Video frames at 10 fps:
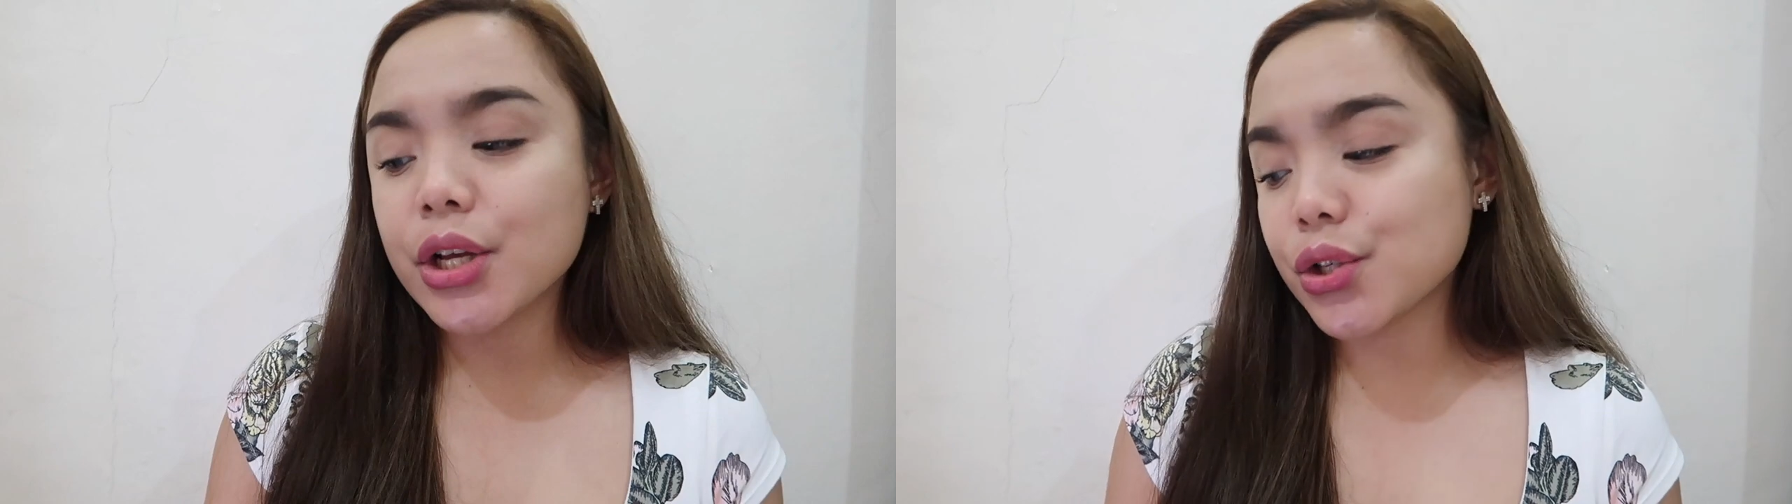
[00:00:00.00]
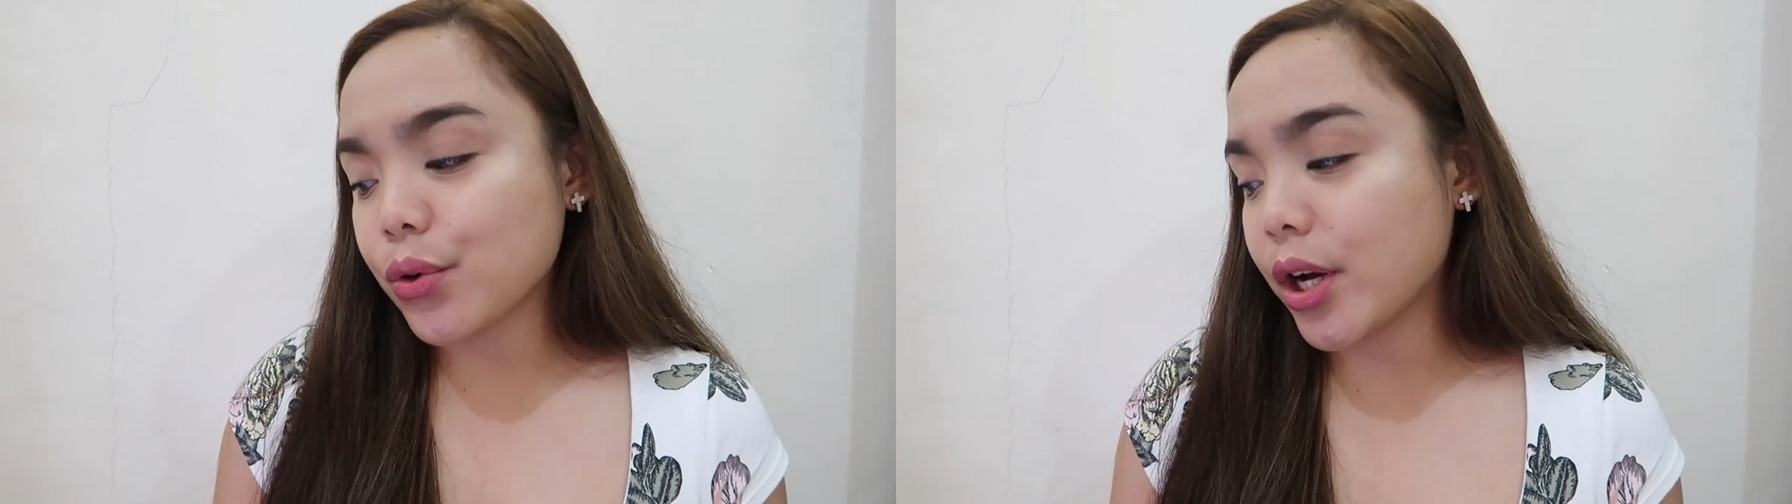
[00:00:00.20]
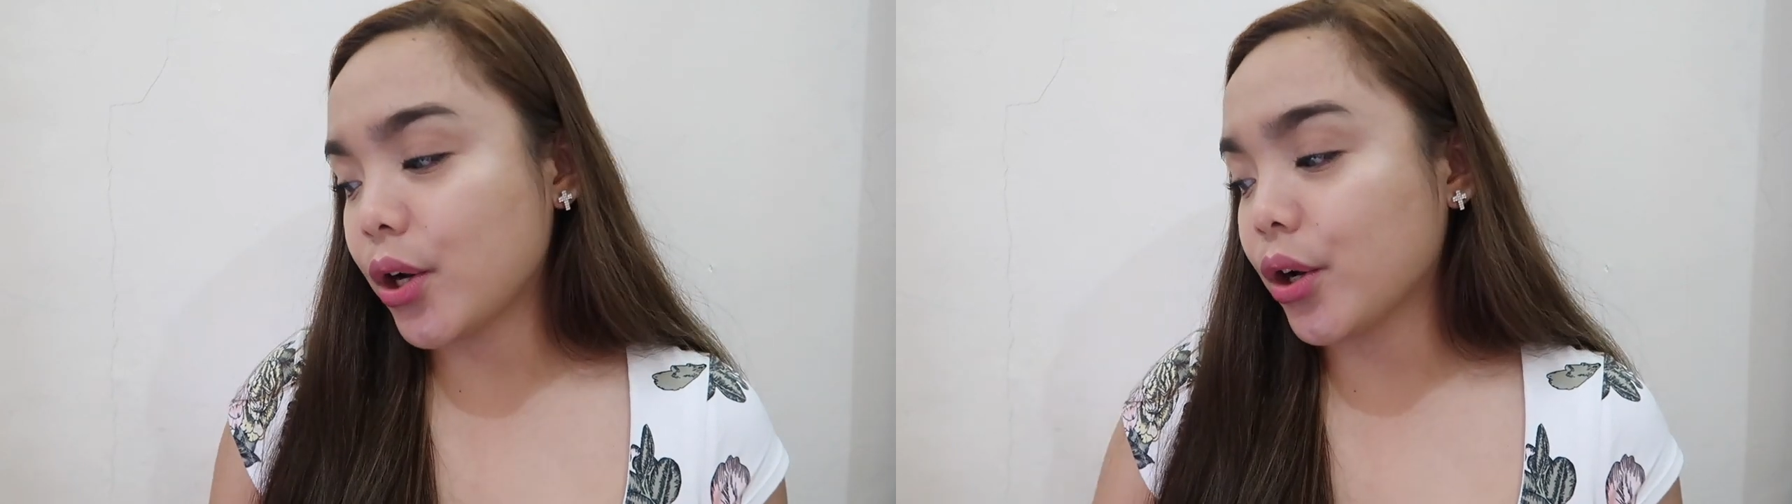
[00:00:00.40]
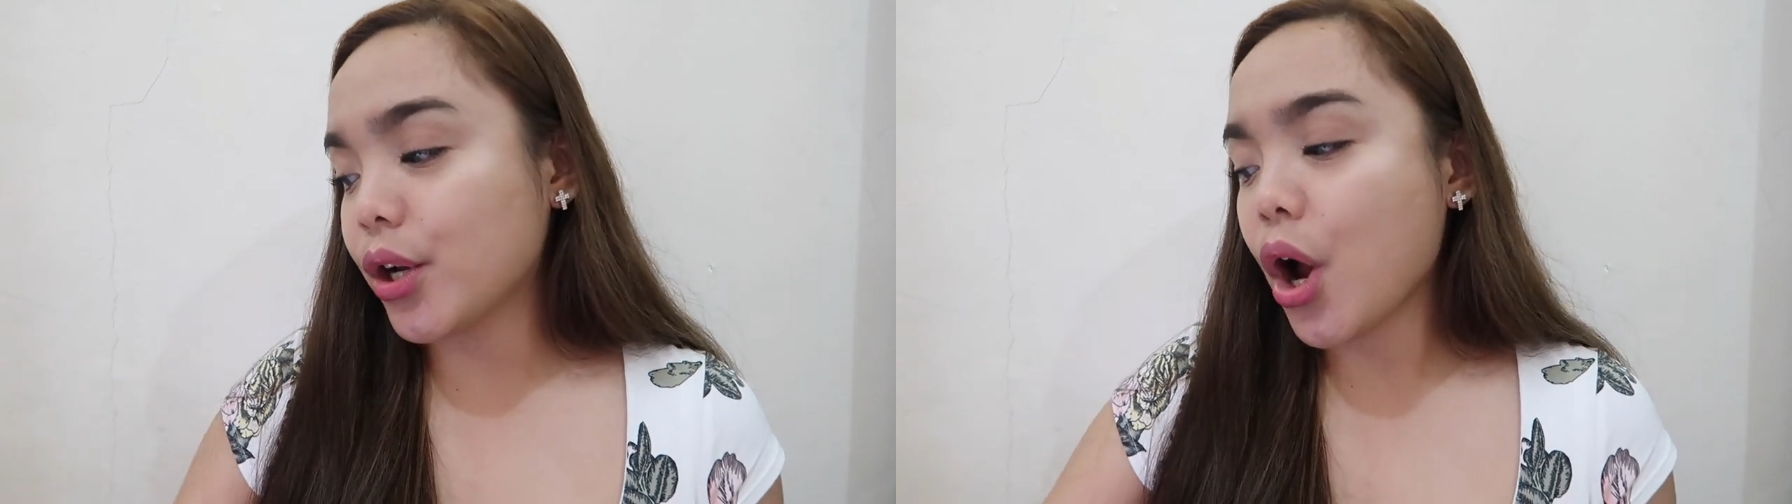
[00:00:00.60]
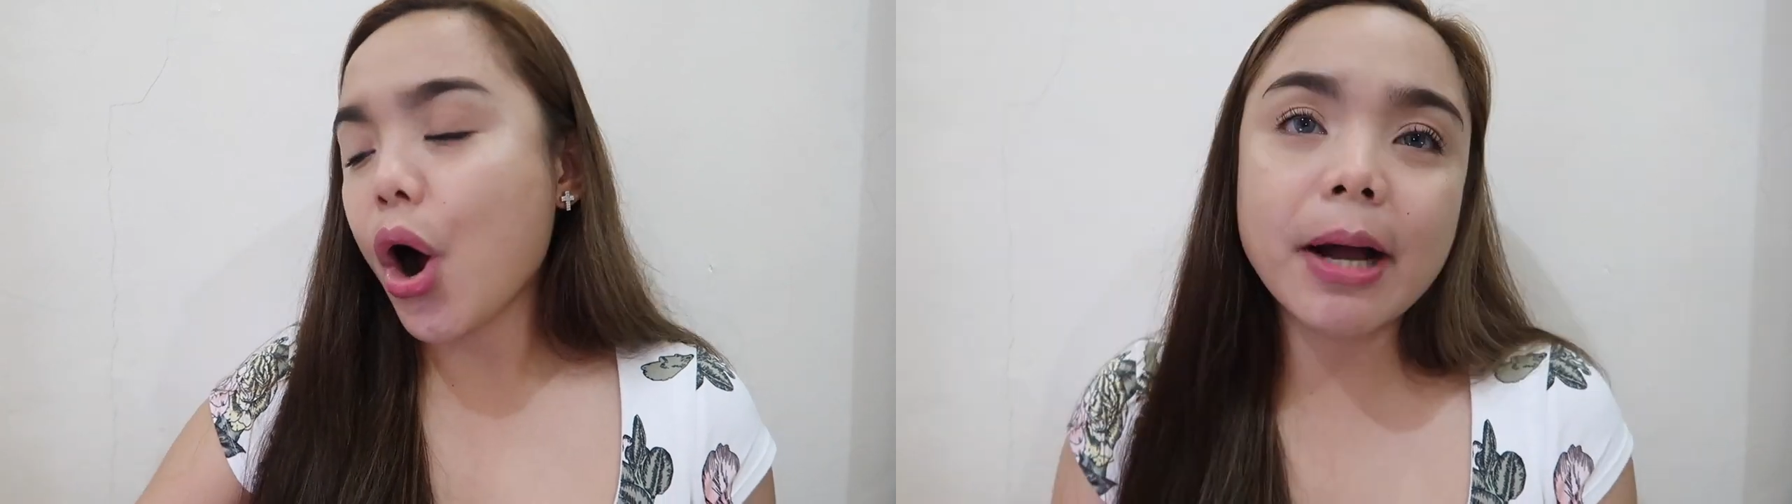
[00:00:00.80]
So
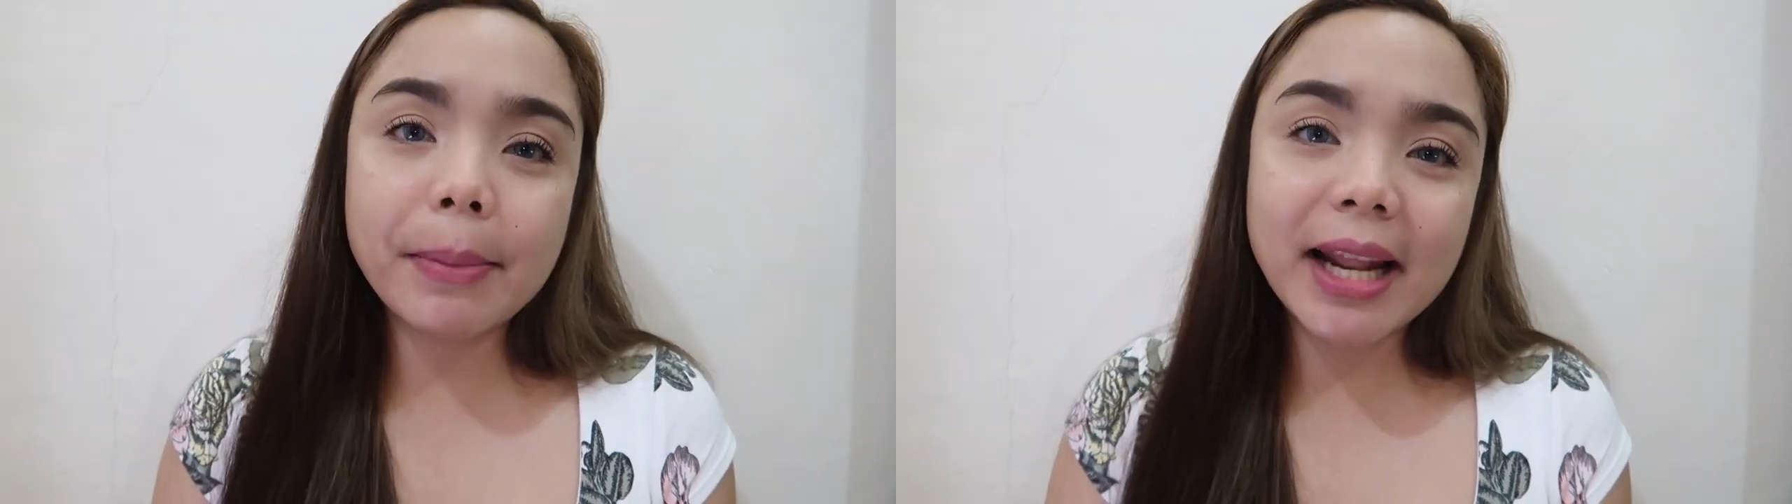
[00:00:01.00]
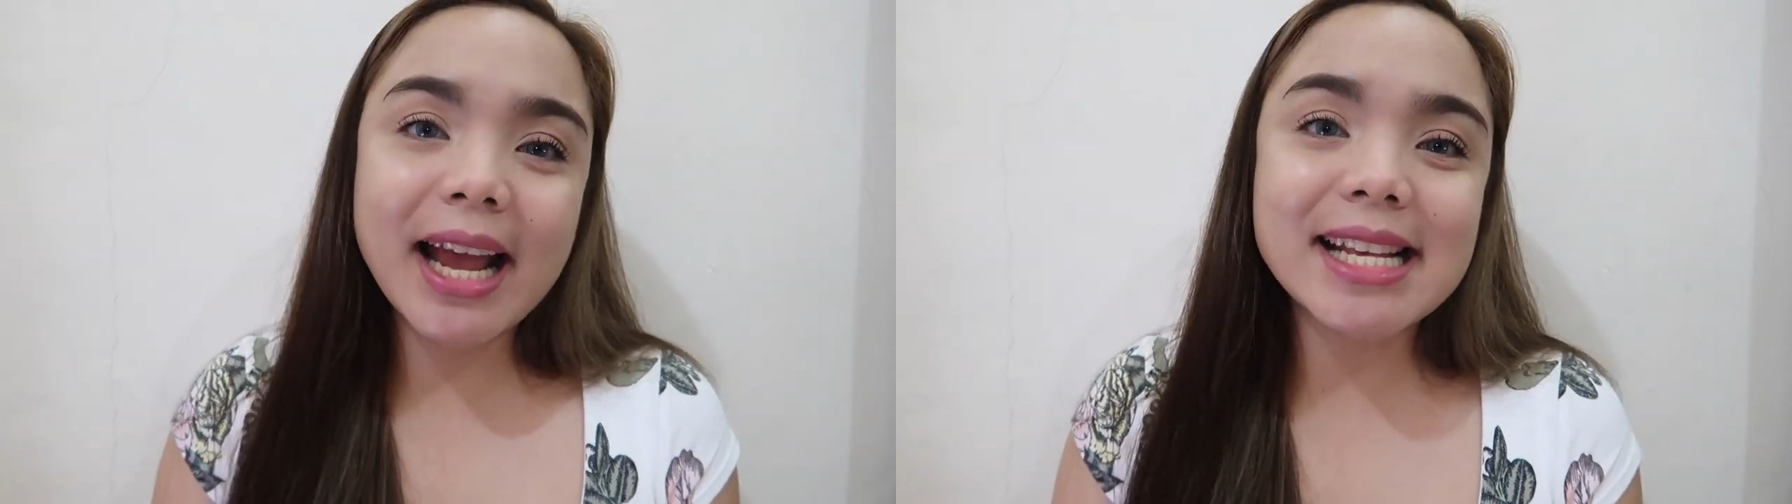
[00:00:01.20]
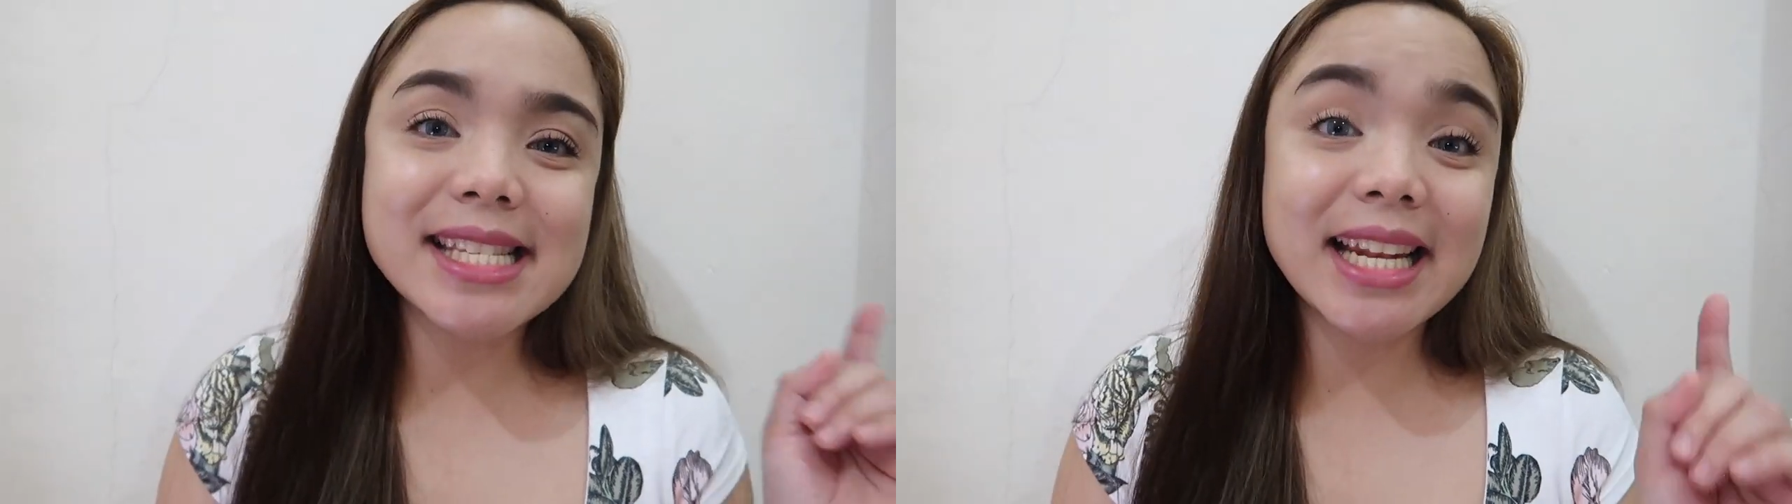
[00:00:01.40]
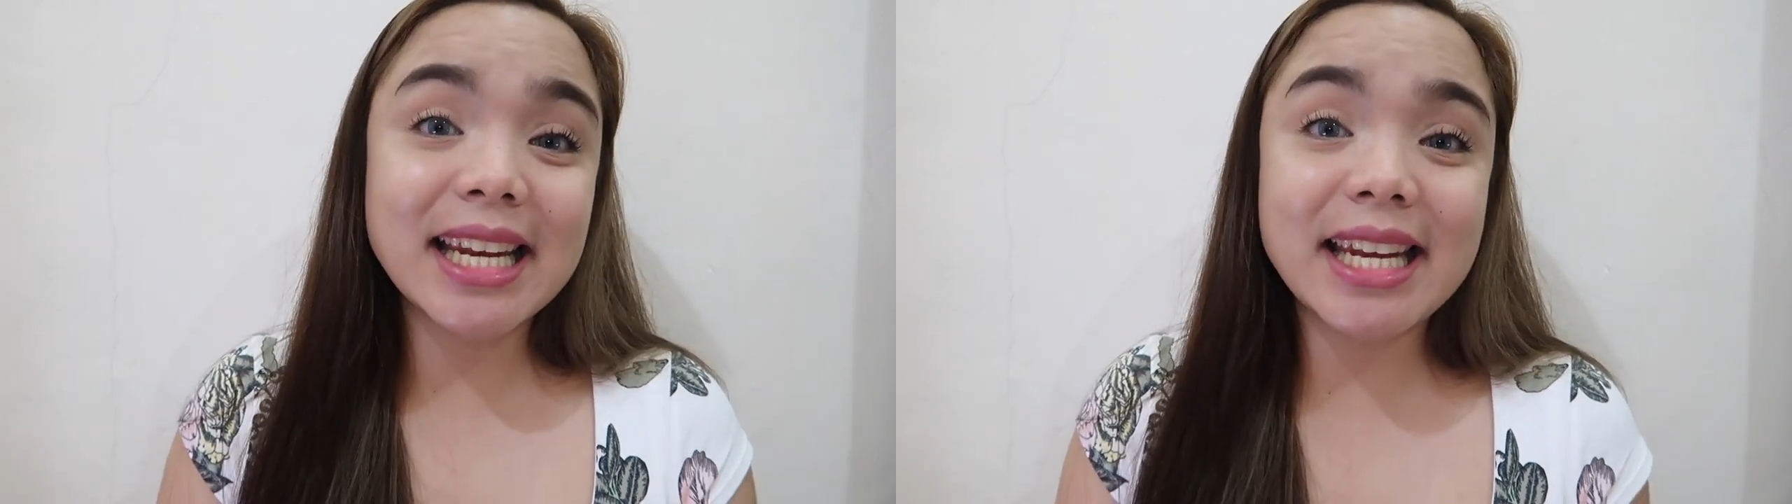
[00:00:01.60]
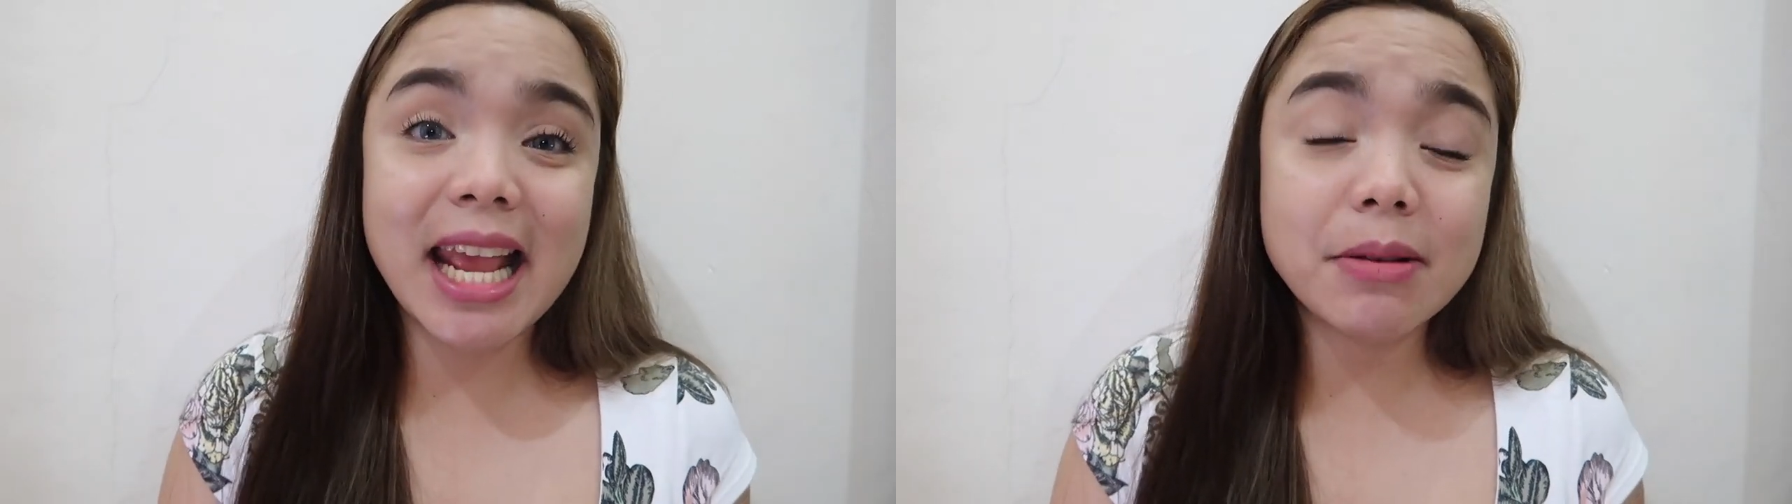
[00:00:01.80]
ganon. Kung pala guys, in
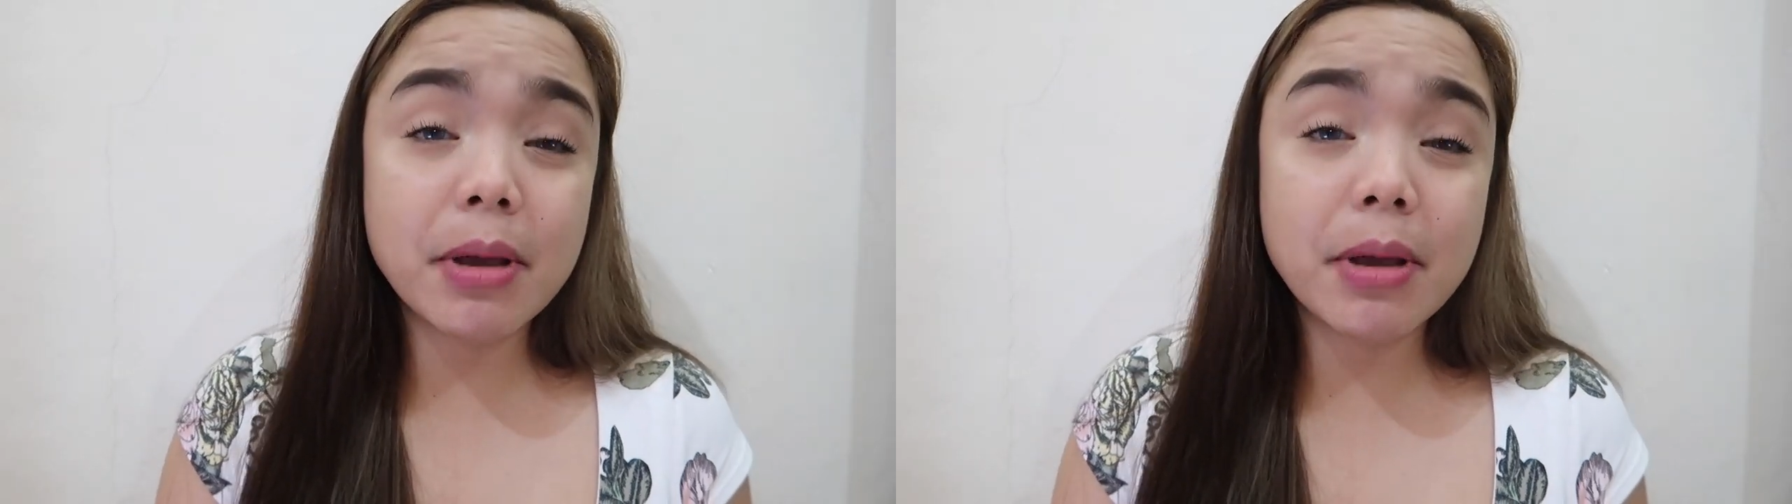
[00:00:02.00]
a day,